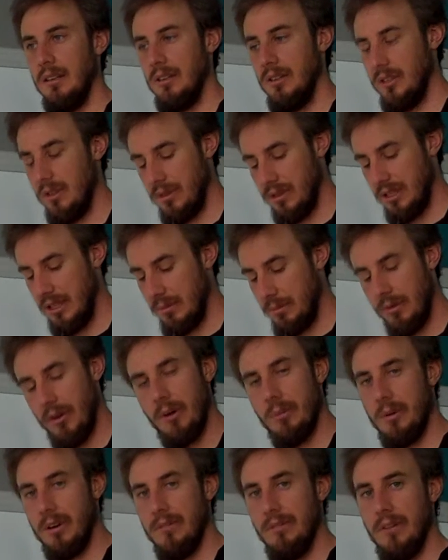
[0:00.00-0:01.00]
choosing an
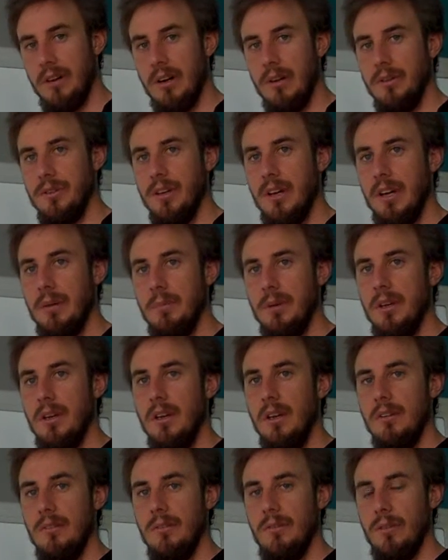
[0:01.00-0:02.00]
appropriate file type
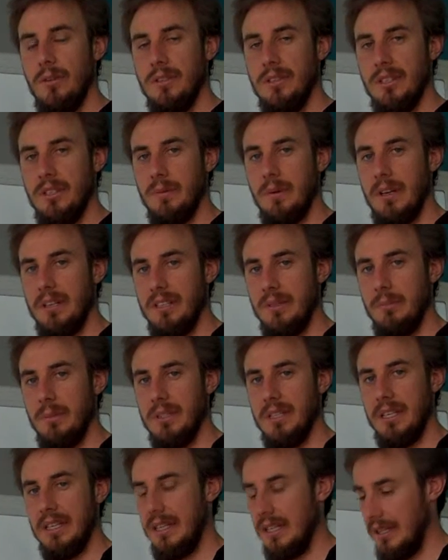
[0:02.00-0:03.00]
for a situation,
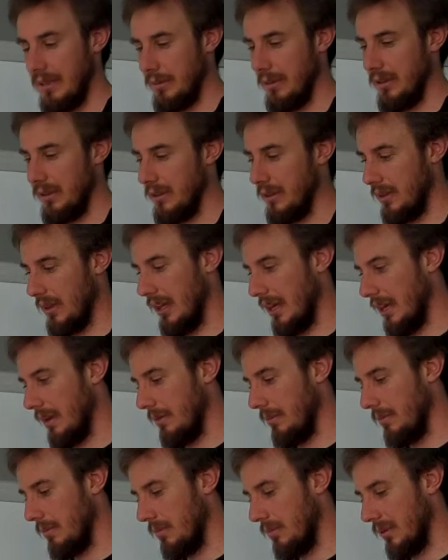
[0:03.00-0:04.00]
particularly with
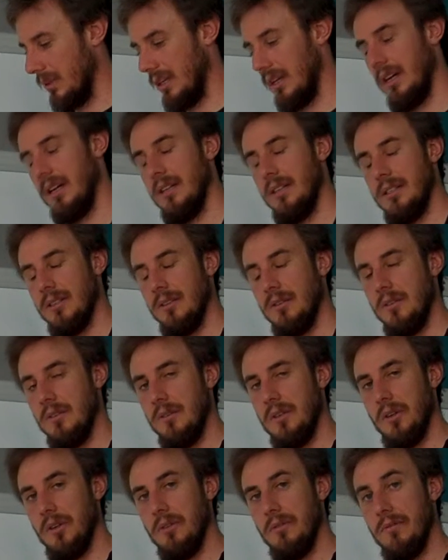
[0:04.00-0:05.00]
regard to
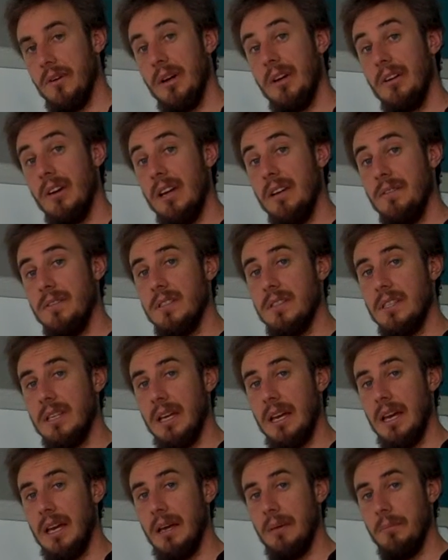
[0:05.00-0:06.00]
your photographs,
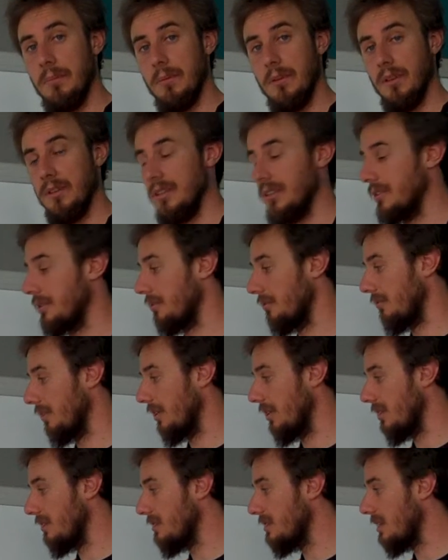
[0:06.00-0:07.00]
your digital
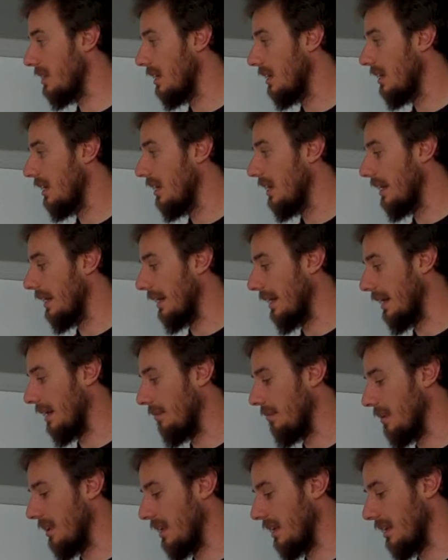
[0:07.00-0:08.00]
photos,
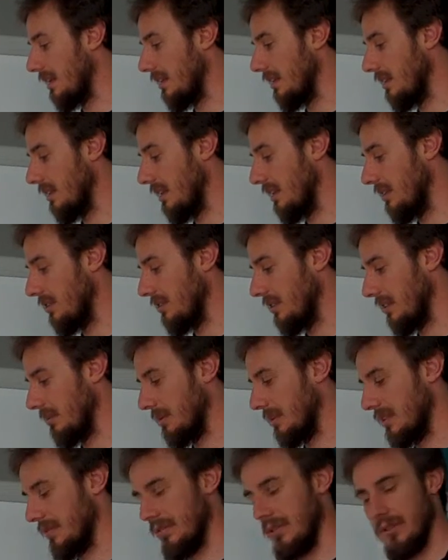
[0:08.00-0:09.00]
and using them
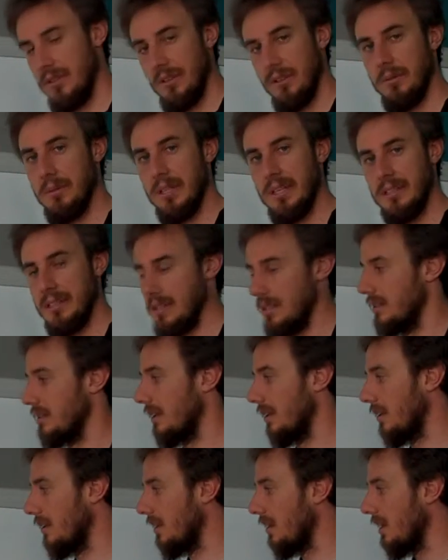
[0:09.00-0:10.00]
in different circumstances.
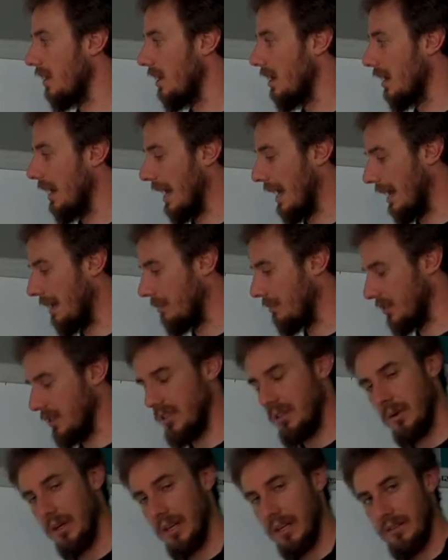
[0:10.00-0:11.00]
So
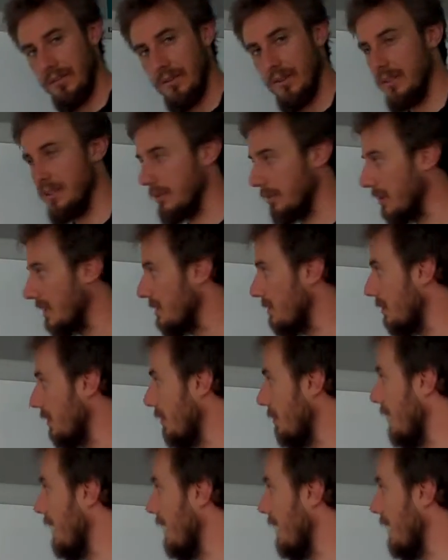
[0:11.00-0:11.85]
just quickly, first I'm going to talk